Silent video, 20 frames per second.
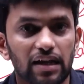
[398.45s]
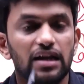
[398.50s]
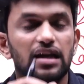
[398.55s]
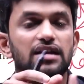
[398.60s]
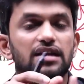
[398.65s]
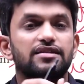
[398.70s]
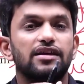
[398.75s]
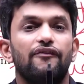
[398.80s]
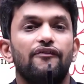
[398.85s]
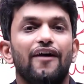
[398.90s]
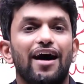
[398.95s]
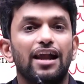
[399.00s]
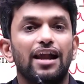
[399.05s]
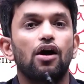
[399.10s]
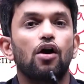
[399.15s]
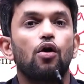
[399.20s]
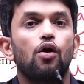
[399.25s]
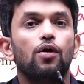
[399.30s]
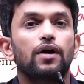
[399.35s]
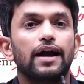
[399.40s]

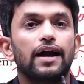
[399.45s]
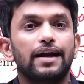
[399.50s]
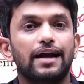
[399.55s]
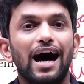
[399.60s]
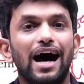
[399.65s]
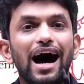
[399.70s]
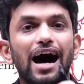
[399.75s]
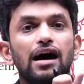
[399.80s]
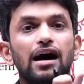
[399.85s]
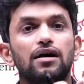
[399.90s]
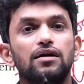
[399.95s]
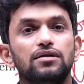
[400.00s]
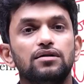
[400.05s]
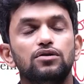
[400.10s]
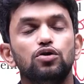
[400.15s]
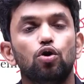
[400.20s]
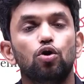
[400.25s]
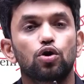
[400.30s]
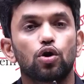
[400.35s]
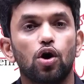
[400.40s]
cephalochordata
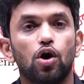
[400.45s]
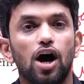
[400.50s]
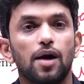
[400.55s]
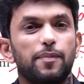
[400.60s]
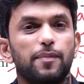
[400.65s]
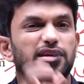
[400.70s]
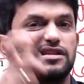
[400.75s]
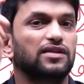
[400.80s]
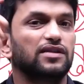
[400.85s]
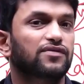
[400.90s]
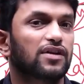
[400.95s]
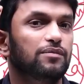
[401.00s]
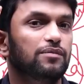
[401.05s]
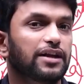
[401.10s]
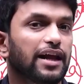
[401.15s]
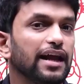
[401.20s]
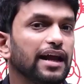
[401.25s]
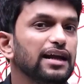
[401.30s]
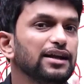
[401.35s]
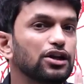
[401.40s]
notochord present from tail
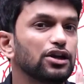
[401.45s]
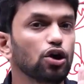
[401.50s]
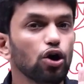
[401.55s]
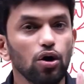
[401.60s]
to